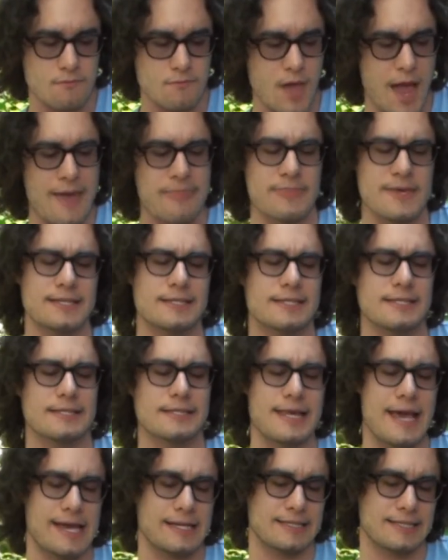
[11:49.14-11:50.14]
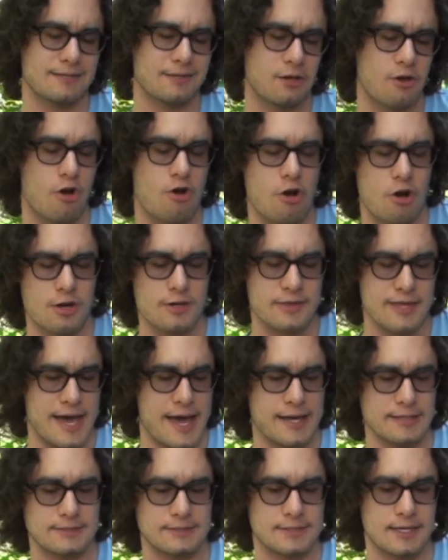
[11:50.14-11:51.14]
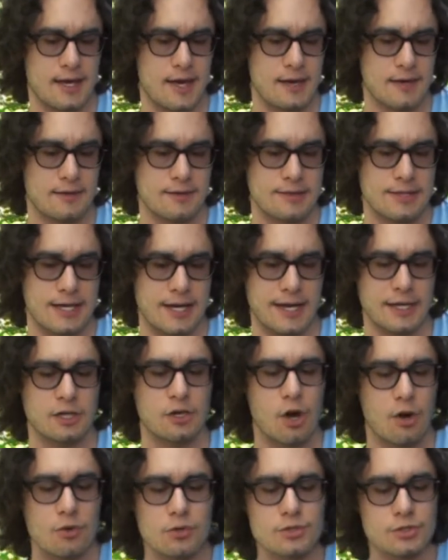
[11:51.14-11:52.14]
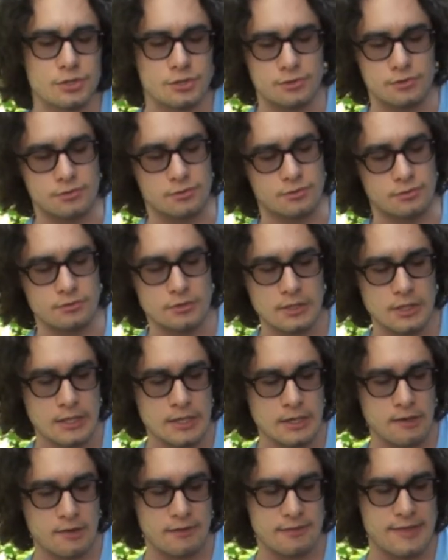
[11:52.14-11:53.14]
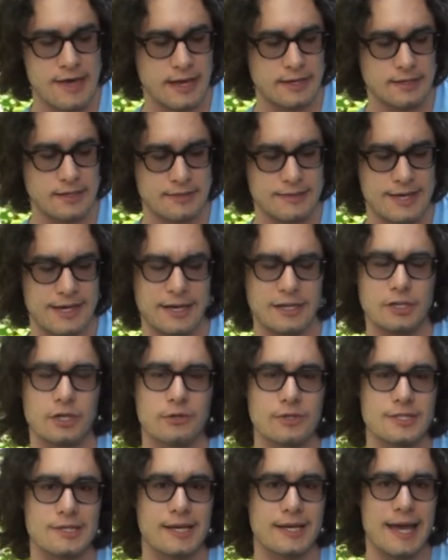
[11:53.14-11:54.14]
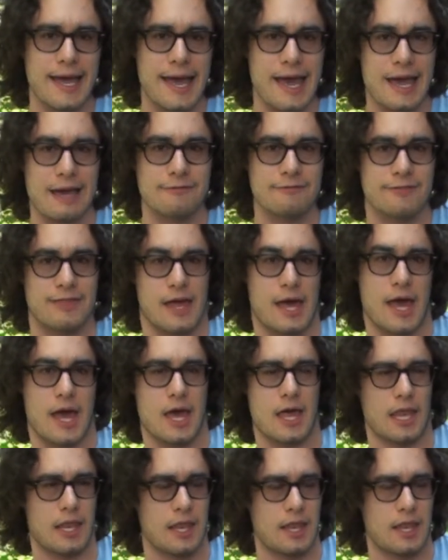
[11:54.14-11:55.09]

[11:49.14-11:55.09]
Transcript: And this is that cigar that I go to, that I know is going to have that.